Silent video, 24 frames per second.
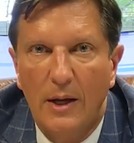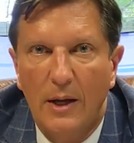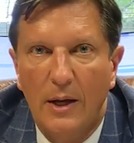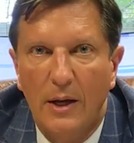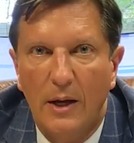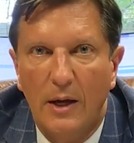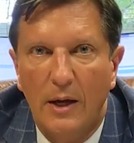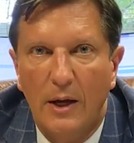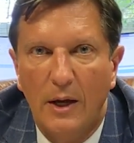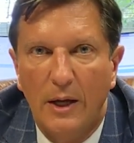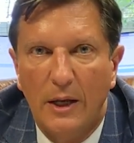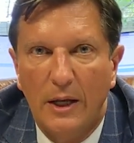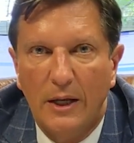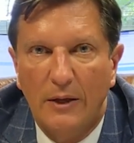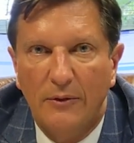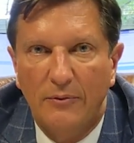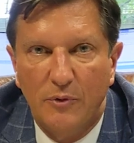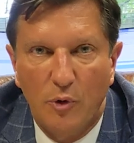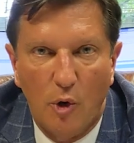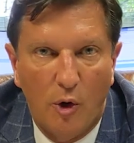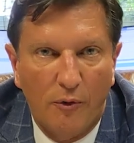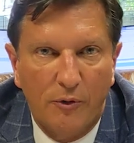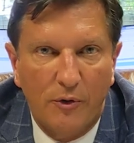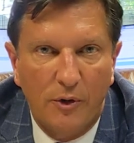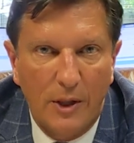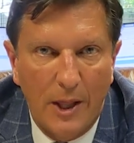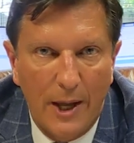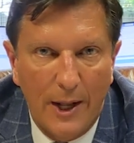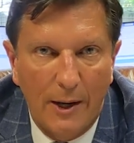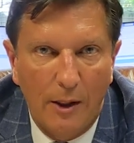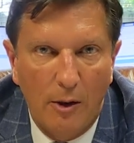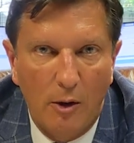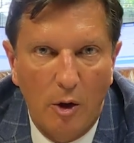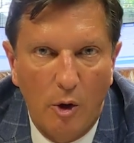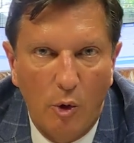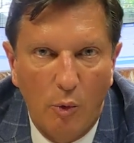if North
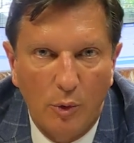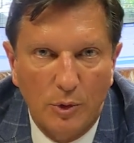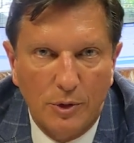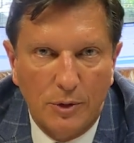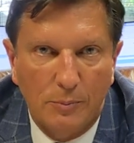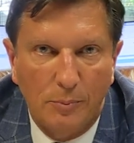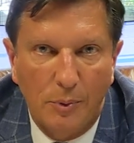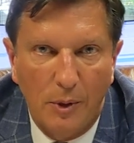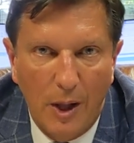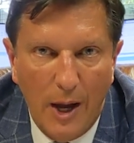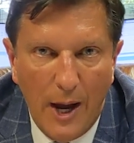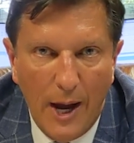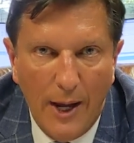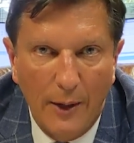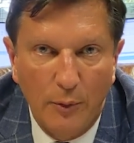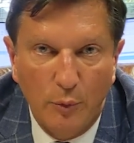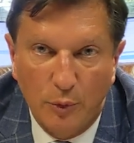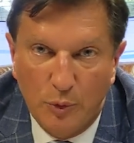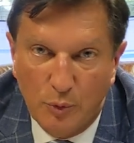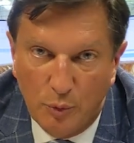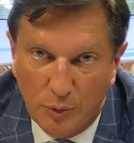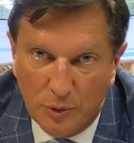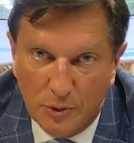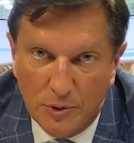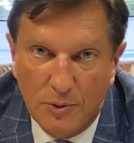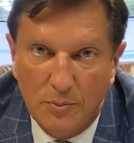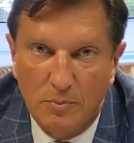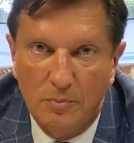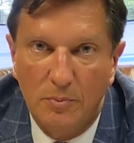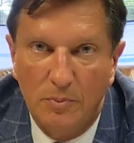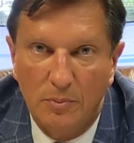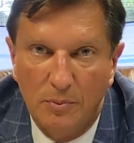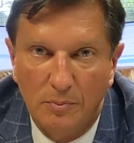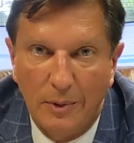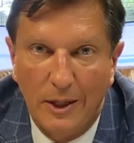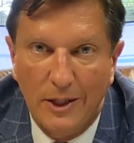Carolina law was applied, which was
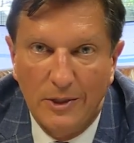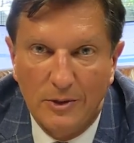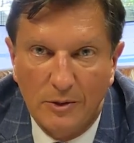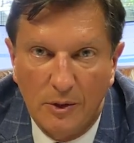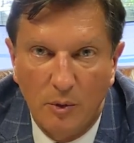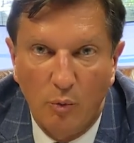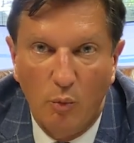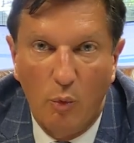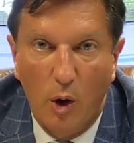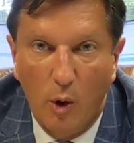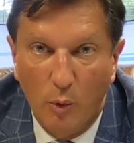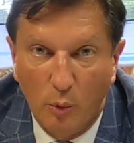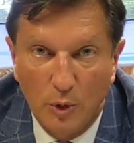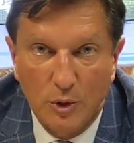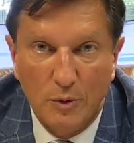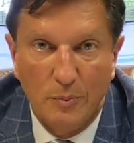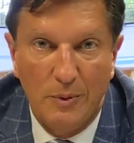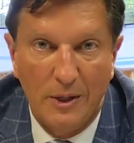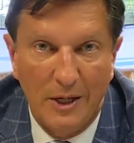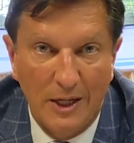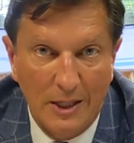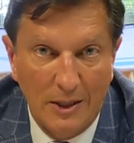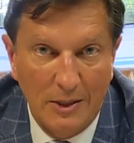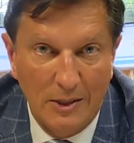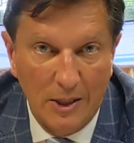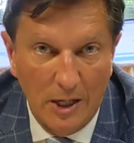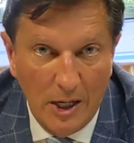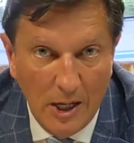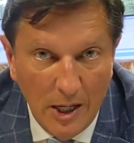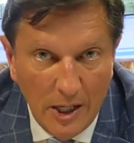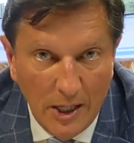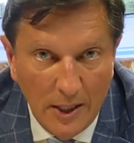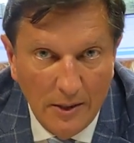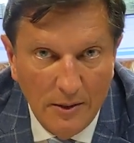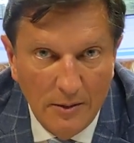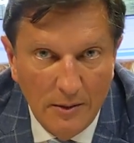basically what was being
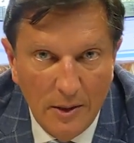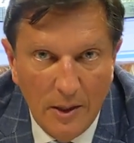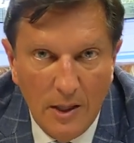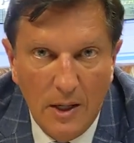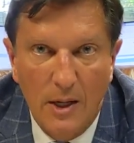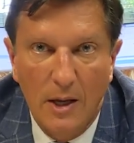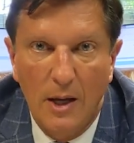done